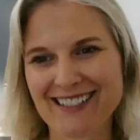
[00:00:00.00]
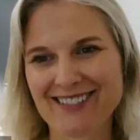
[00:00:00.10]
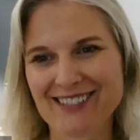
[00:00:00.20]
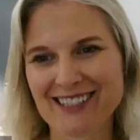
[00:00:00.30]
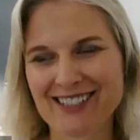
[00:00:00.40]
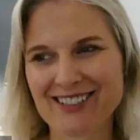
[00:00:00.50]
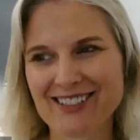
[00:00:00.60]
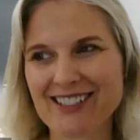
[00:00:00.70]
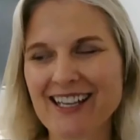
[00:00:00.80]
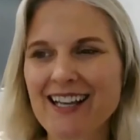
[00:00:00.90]
I really
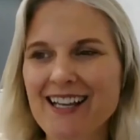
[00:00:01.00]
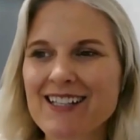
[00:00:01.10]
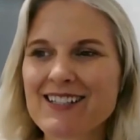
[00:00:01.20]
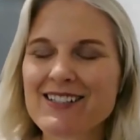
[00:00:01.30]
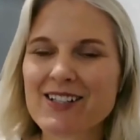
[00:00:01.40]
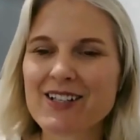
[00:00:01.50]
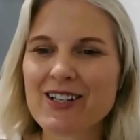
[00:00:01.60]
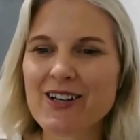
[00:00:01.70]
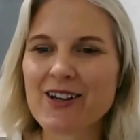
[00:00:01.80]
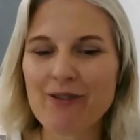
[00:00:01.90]
do. So
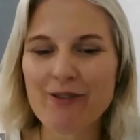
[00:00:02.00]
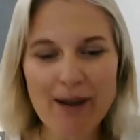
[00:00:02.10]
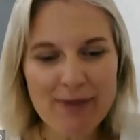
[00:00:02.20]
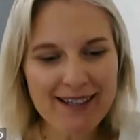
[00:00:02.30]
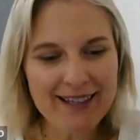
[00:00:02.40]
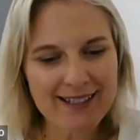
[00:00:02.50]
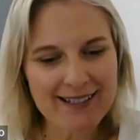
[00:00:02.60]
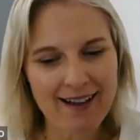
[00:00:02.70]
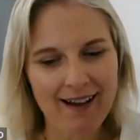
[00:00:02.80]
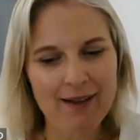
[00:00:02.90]
wrapping things
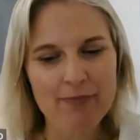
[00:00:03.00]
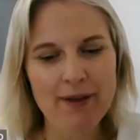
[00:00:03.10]
up,